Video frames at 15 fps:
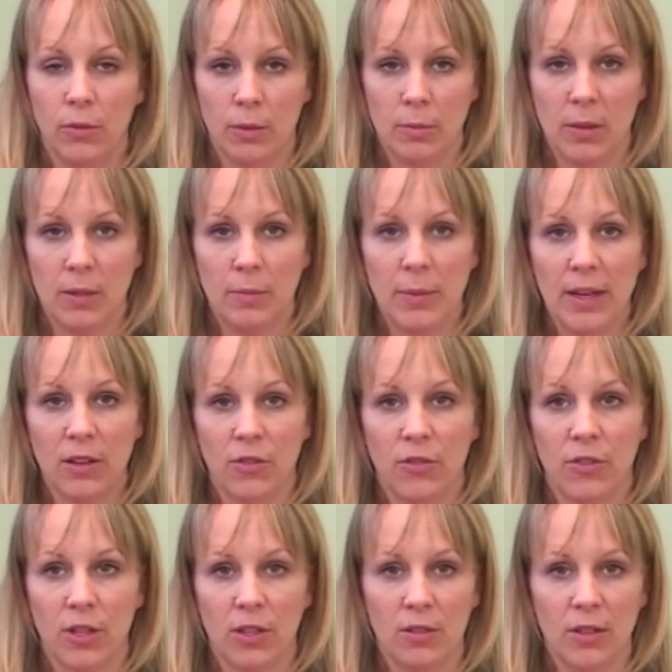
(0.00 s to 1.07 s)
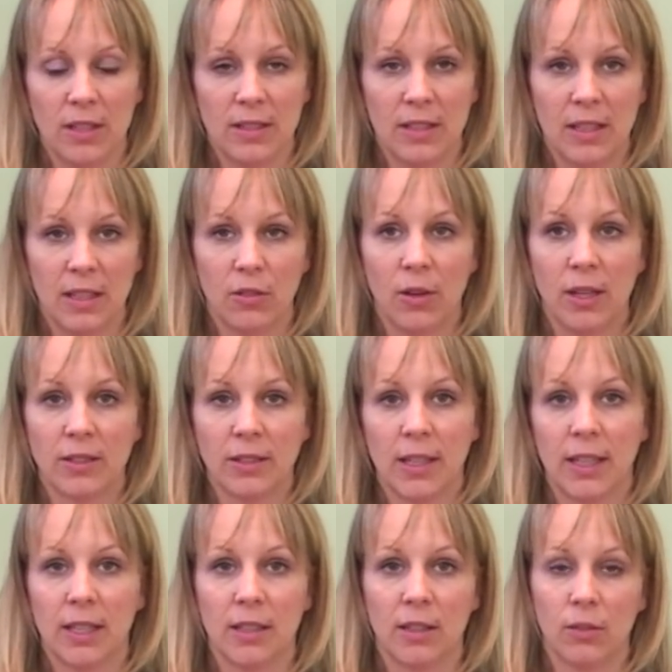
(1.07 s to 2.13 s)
would be better for you than sitting cross-legged